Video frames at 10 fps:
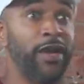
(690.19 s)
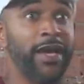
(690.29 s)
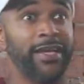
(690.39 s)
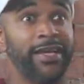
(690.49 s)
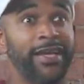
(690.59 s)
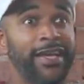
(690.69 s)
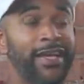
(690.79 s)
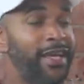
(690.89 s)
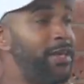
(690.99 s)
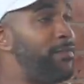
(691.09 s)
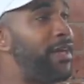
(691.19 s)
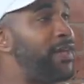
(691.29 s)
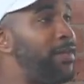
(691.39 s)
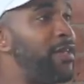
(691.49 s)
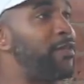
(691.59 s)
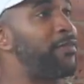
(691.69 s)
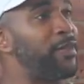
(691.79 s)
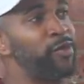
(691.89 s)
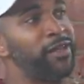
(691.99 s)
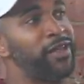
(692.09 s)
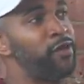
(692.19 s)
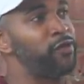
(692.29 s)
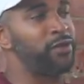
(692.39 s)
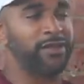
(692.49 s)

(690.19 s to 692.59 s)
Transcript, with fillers: right? And my, and my, and my little kiddos with.